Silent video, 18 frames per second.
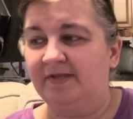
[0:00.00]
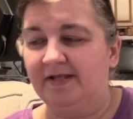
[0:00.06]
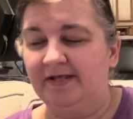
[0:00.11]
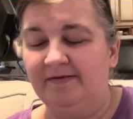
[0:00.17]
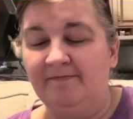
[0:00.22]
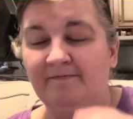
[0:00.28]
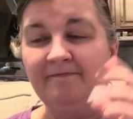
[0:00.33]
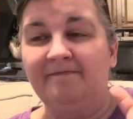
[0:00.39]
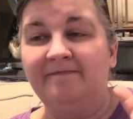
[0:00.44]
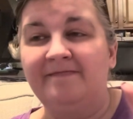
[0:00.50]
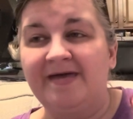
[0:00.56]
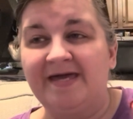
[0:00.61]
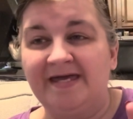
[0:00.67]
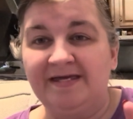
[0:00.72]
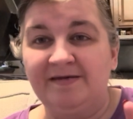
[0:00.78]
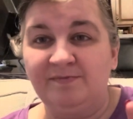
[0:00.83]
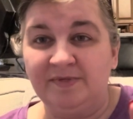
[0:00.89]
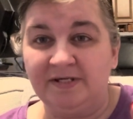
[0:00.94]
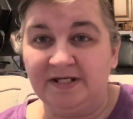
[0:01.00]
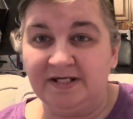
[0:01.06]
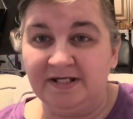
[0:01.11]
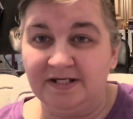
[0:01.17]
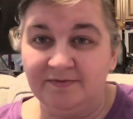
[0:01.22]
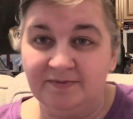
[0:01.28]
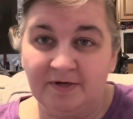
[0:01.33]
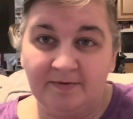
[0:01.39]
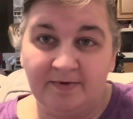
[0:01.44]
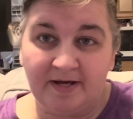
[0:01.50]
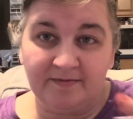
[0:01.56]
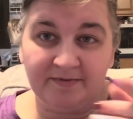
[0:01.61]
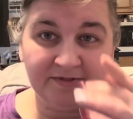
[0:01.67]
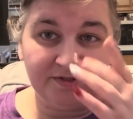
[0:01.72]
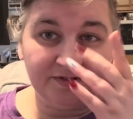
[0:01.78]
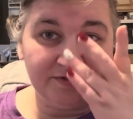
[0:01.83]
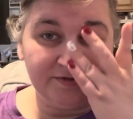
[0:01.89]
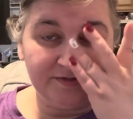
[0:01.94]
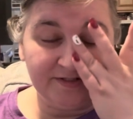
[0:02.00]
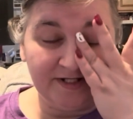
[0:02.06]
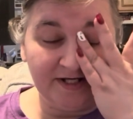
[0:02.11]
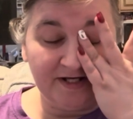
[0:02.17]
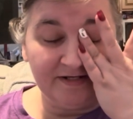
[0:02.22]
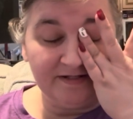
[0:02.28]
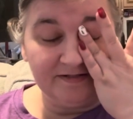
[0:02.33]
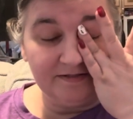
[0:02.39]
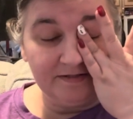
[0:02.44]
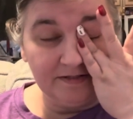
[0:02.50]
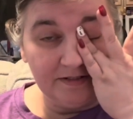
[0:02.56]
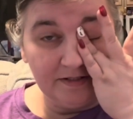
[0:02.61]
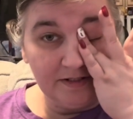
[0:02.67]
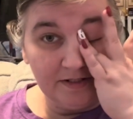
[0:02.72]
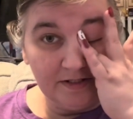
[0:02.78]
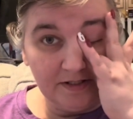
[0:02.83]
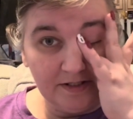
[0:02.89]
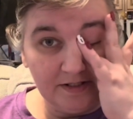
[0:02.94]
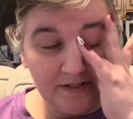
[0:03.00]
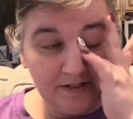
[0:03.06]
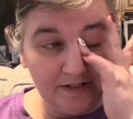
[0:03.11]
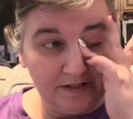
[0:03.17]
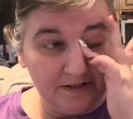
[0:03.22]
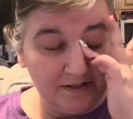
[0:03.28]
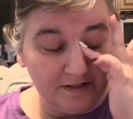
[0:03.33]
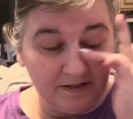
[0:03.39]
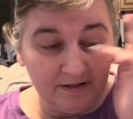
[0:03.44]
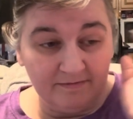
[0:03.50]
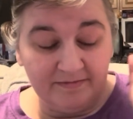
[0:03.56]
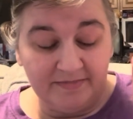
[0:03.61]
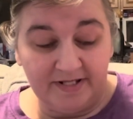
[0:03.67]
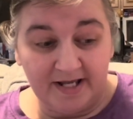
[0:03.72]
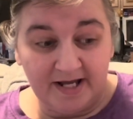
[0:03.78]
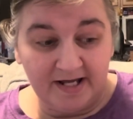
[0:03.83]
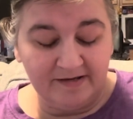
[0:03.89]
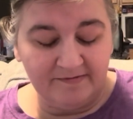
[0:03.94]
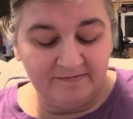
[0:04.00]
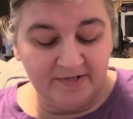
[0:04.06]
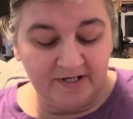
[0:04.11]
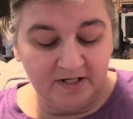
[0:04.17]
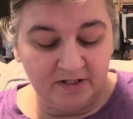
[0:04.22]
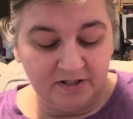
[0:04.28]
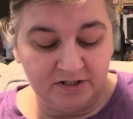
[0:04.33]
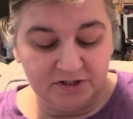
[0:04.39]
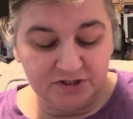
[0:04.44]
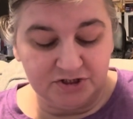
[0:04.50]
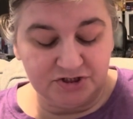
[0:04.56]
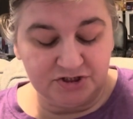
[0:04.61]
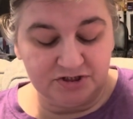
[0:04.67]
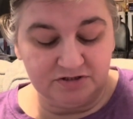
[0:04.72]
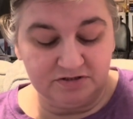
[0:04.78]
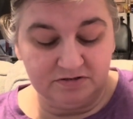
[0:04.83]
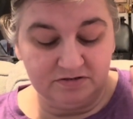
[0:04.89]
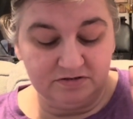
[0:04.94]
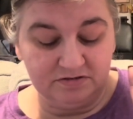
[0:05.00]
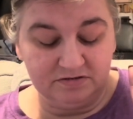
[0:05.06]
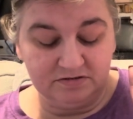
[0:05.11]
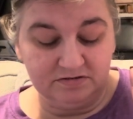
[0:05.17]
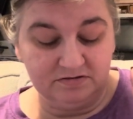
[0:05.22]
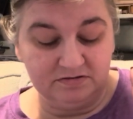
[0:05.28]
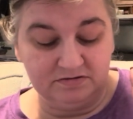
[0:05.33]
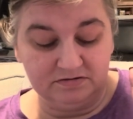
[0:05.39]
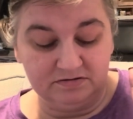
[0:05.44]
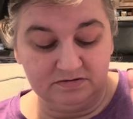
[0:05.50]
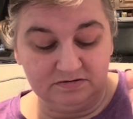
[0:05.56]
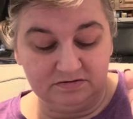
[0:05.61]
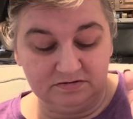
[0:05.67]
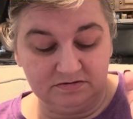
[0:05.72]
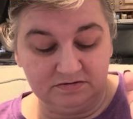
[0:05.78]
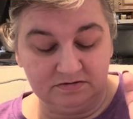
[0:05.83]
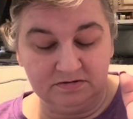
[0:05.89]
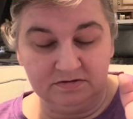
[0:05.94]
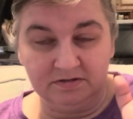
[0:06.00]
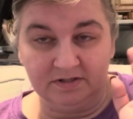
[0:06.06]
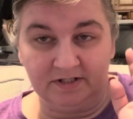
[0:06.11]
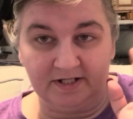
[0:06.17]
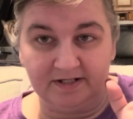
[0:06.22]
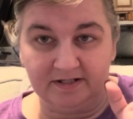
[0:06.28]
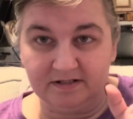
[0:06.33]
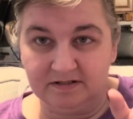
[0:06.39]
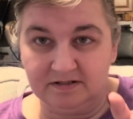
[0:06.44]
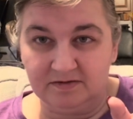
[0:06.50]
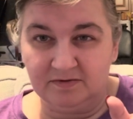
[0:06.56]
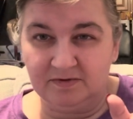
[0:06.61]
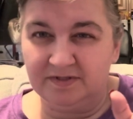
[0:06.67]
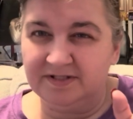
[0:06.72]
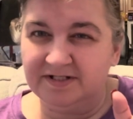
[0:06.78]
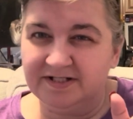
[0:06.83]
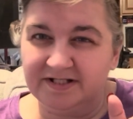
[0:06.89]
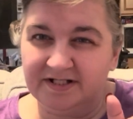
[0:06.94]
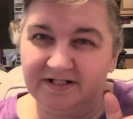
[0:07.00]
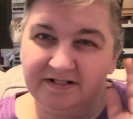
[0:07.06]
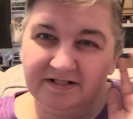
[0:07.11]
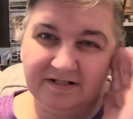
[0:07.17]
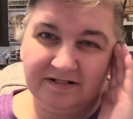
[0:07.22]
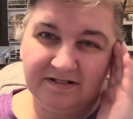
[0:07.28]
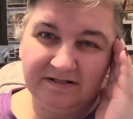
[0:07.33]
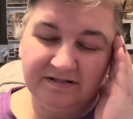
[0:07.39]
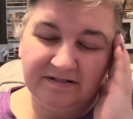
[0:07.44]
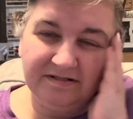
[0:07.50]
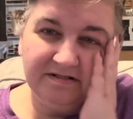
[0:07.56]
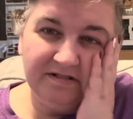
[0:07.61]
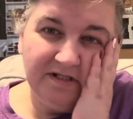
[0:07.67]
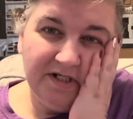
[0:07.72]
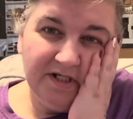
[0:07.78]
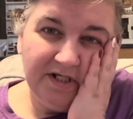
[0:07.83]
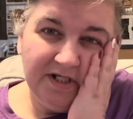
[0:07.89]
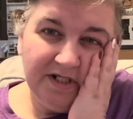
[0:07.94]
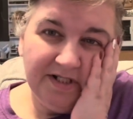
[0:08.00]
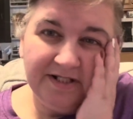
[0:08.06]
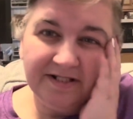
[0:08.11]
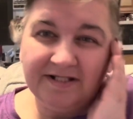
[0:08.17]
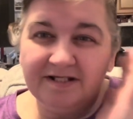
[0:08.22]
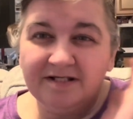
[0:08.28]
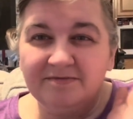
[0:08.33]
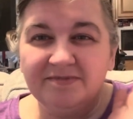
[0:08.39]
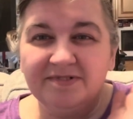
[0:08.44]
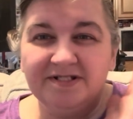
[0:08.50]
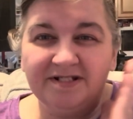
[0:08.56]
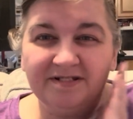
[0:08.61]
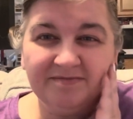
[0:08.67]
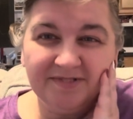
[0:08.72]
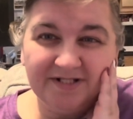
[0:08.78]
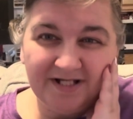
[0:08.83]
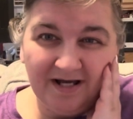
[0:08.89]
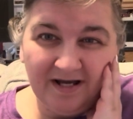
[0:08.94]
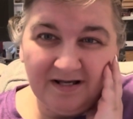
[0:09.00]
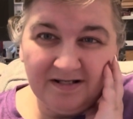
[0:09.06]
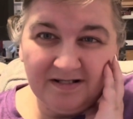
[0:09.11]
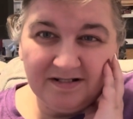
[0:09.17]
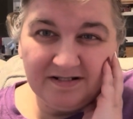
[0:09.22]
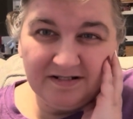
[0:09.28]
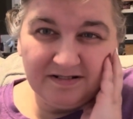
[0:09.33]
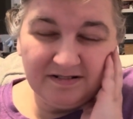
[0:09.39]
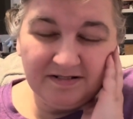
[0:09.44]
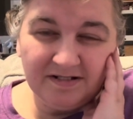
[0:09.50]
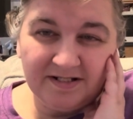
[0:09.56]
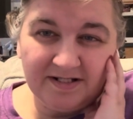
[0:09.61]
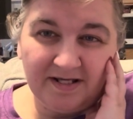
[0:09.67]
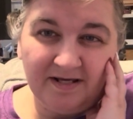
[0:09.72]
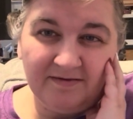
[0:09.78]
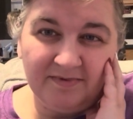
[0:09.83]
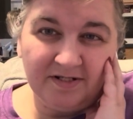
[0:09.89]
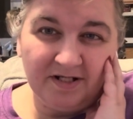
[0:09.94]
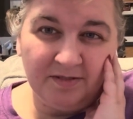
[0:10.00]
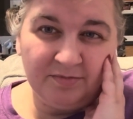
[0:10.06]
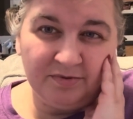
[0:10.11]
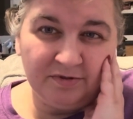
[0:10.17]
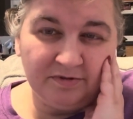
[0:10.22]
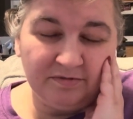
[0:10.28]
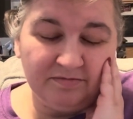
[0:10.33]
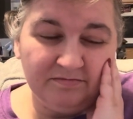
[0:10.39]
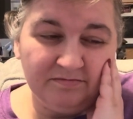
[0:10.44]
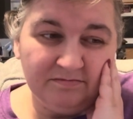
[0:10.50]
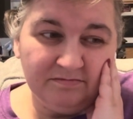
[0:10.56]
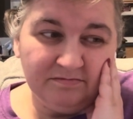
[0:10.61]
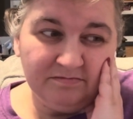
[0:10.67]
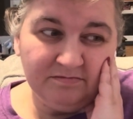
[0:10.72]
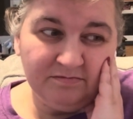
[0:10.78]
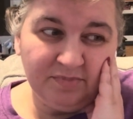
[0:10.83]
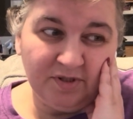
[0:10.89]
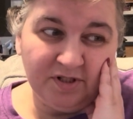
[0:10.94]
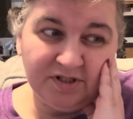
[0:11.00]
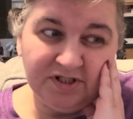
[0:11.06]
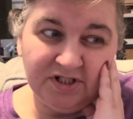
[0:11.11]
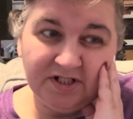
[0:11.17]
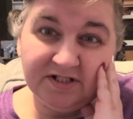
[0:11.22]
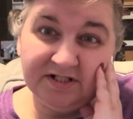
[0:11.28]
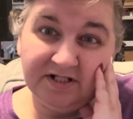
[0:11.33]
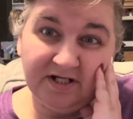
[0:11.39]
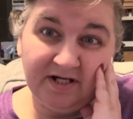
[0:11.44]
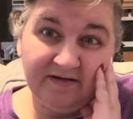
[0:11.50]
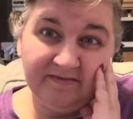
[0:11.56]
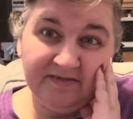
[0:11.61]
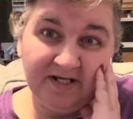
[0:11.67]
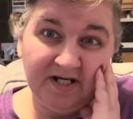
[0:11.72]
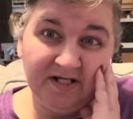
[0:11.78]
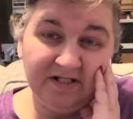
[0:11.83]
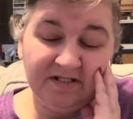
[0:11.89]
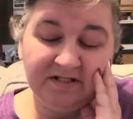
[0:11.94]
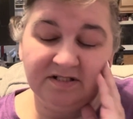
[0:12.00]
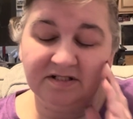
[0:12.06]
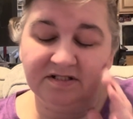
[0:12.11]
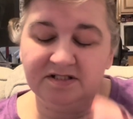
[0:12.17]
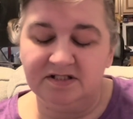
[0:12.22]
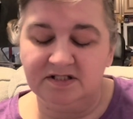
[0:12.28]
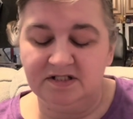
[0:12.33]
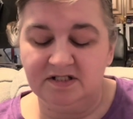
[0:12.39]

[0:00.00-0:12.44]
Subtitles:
Maybe if I'm having to use that nightmarish, like, what is it, the DMC metallic, because I have a couple projects that have that in it.